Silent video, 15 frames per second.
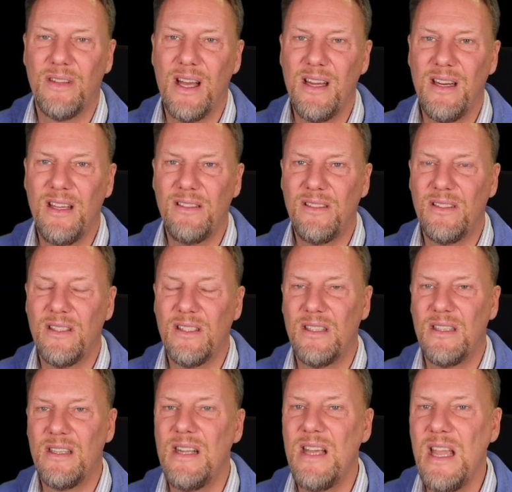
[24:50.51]
That is the
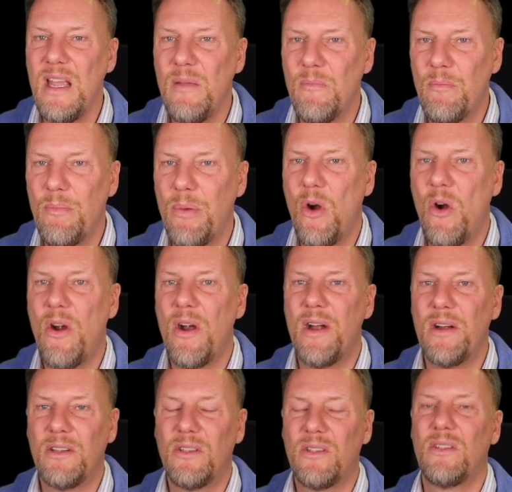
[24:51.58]
name
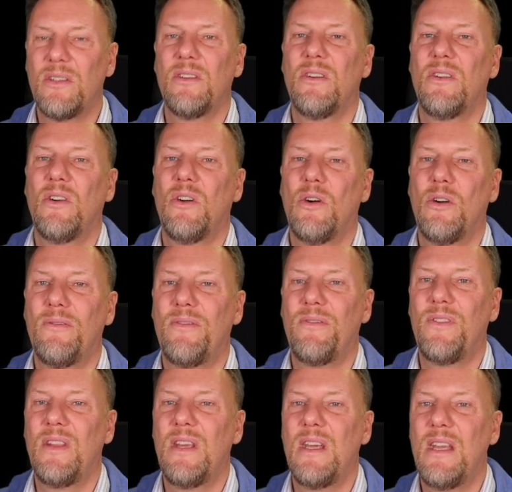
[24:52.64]
part
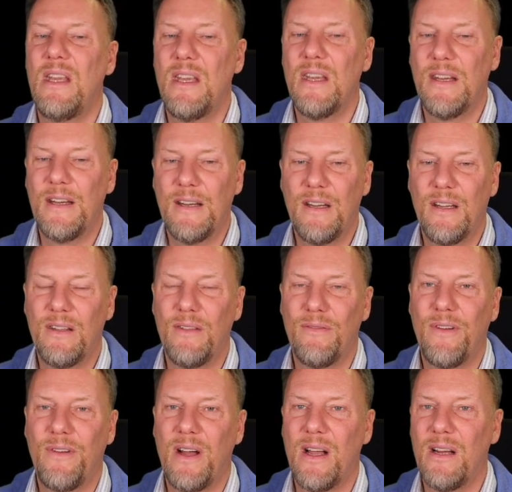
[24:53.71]
of the
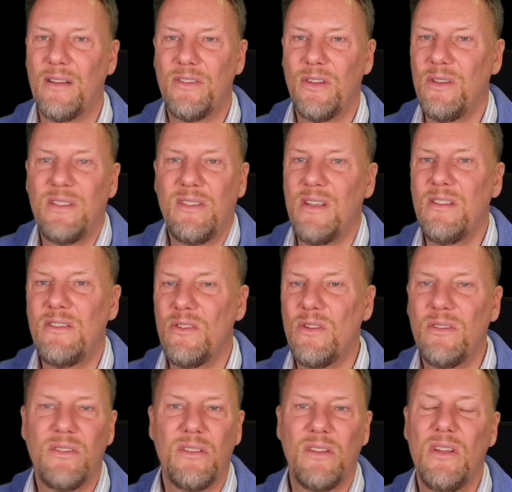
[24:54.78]
file. So it's
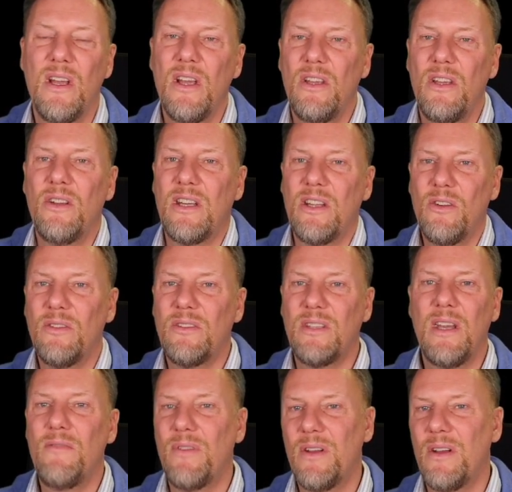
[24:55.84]
not, you cannot
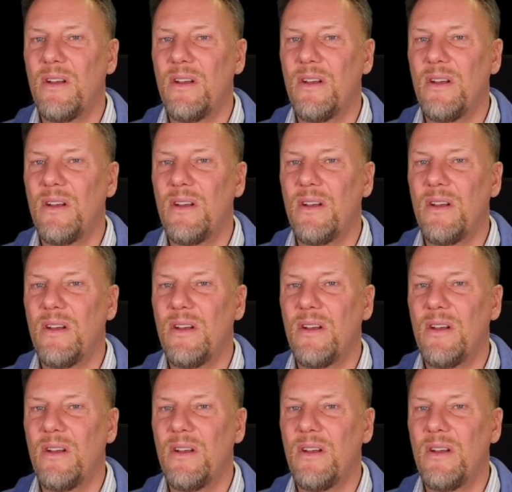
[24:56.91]
give